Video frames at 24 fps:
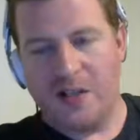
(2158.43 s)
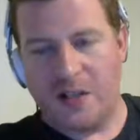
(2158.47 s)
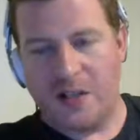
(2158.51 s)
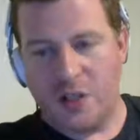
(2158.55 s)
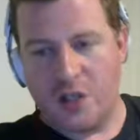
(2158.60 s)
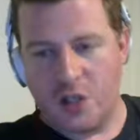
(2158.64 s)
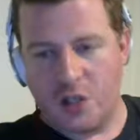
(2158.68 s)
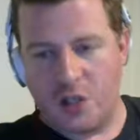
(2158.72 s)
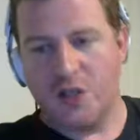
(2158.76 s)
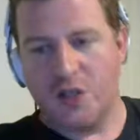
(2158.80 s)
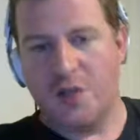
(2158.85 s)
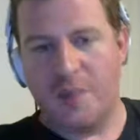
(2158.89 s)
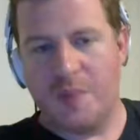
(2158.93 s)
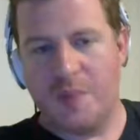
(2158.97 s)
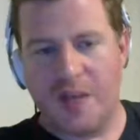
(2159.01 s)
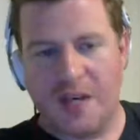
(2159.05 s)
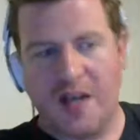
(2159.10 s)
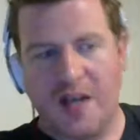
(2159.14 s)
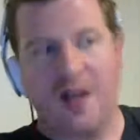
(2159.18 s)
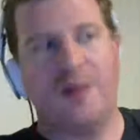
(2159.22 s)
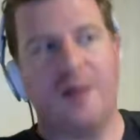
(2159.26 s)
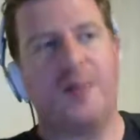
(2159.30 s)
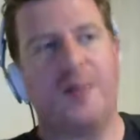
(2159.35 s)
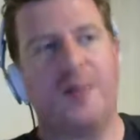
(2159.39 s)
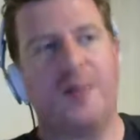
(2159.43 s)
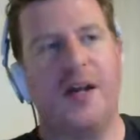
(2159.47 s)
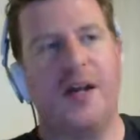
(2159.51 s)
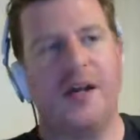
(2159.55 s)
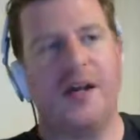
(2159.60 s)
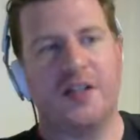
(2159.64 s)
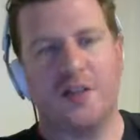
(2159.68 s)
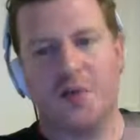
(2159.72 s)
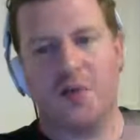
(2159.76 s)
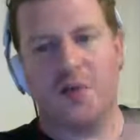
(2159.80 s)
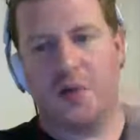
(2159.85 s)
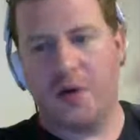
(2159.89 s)
and it should be
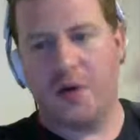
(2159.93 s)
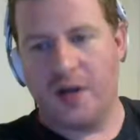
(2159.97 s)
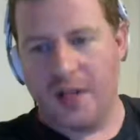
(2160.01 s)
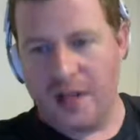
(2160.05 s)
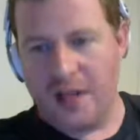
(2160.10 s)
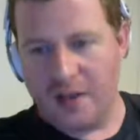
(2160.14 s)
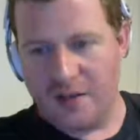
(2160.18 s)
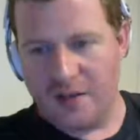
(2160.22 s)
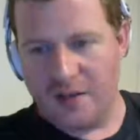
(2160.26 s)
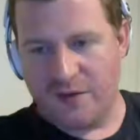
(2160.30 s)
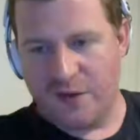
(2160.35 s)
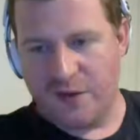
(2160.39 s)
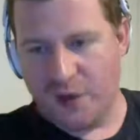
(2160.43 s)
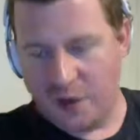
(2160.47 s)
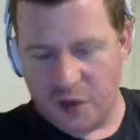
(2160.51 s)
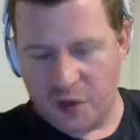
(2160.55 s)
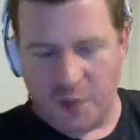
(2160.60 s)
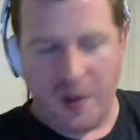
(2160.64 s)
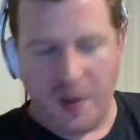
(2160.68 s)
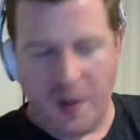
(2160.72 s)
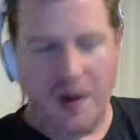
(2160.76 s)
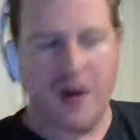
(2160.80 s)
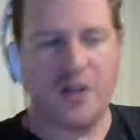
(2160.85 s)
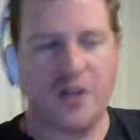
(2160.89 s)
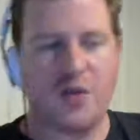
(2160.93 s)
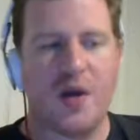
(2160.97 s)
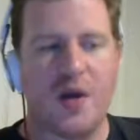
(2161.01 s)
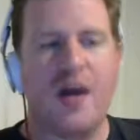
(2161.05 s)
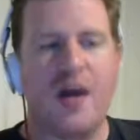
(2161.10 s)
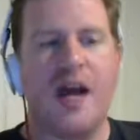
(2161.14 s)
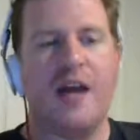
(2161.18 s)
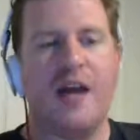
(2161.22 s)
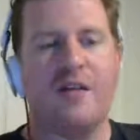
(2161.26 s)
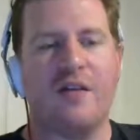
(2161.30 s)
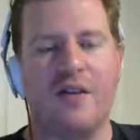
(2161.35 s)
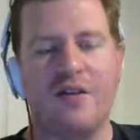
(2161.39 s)
complex in order to get the full experience. So
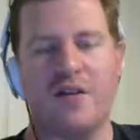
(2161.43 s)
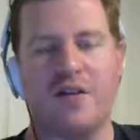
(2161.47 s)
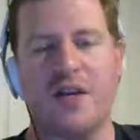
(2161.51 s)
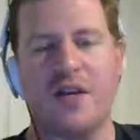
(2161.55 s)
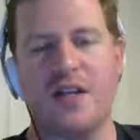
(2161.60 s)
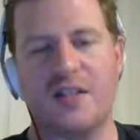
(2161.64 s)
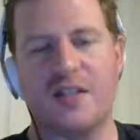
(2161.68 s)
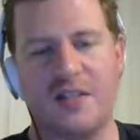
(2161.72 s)
I agree with you. It's